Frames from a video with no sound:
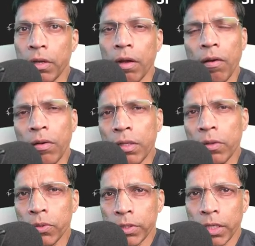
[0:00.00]
all the
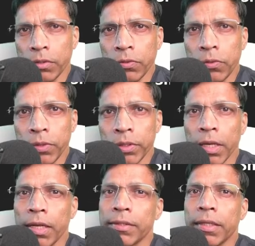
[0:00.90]
host has to do is
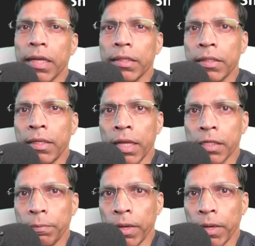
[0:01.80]
select the next